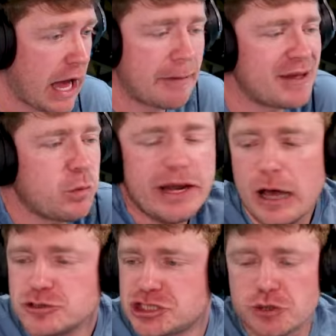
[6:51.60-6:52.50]
I mean, what
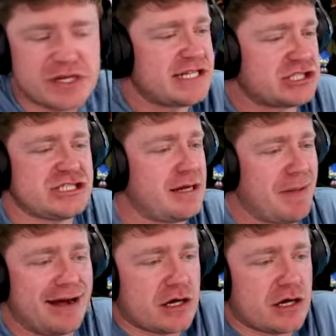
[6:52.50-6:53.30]
else do you need to see, man?